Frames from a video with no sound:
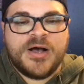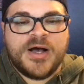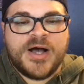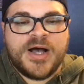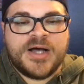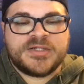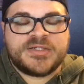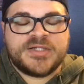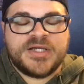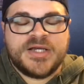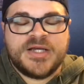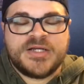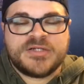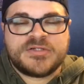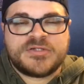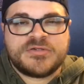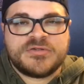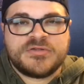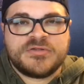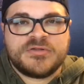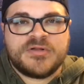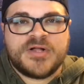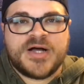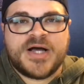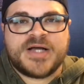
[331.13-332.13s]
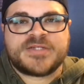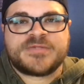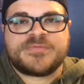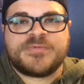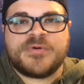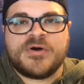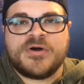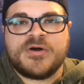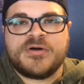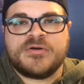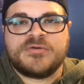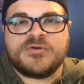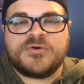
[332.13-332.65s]
To answer the last
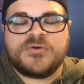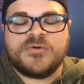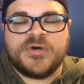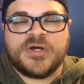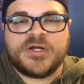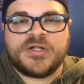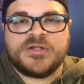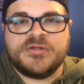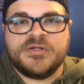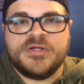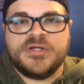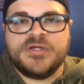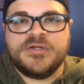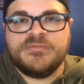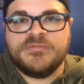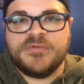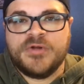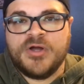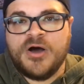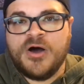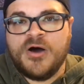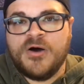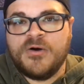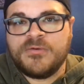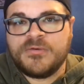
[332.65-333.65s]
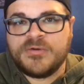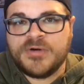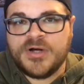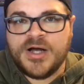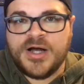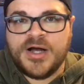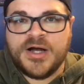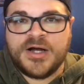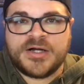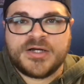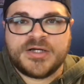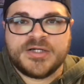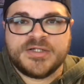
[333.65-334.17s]
part quickly, no,
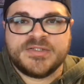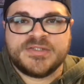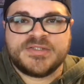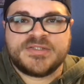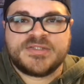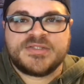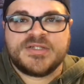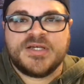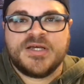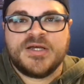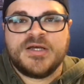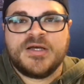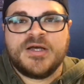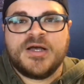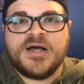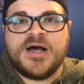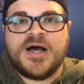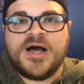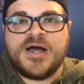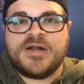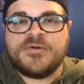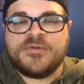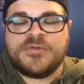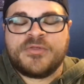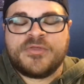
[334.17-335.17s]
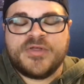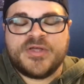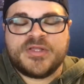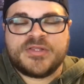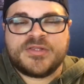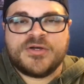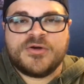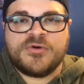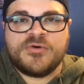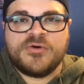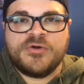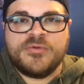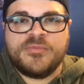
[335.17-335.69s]
because I don't think
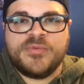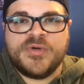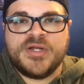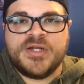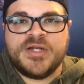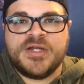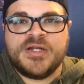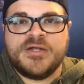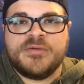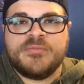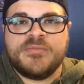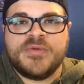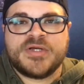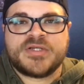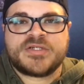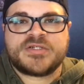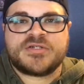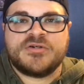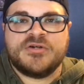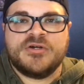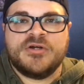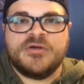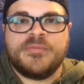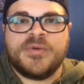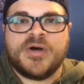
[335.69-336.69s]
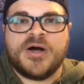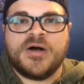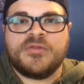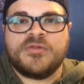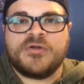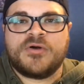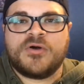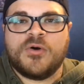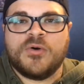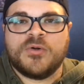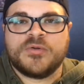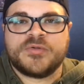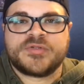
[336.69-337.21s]
there would have been any mystery about
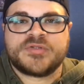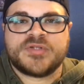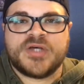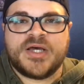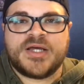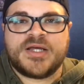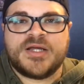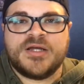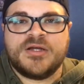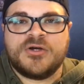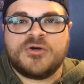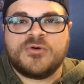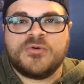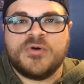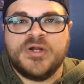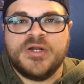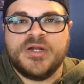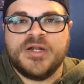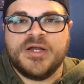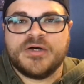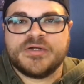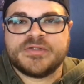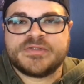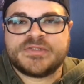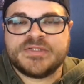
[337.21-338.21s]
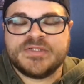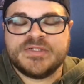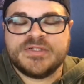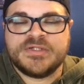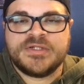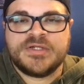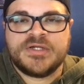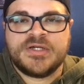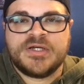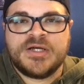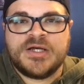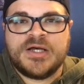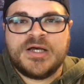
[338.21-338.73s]
the Colts liking Quentin Nelson.
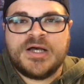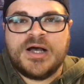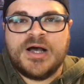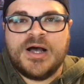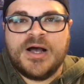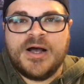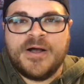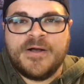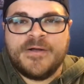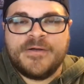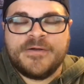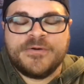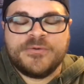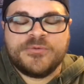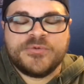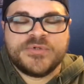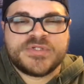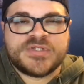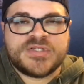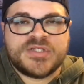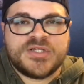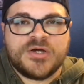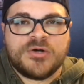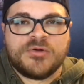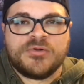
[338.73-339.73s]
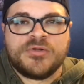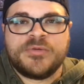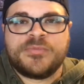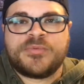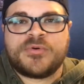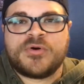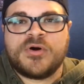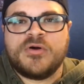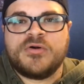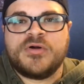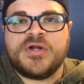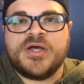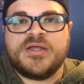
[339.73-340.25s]
It was the only
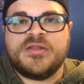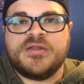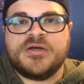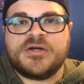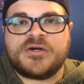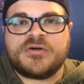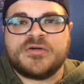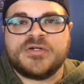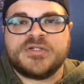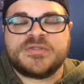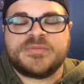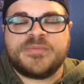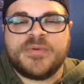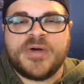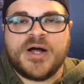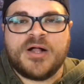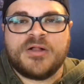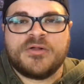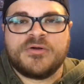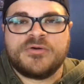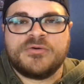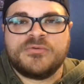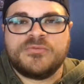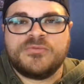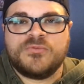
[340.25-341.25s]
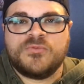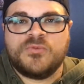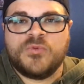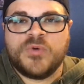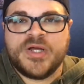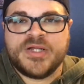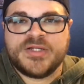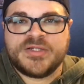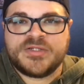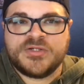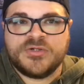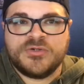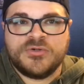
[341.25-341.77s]
pro day that Chris Ballard
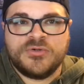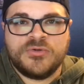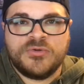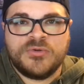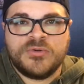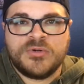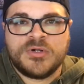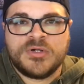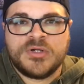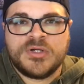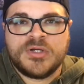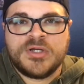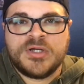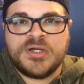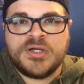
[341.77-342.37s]
went to,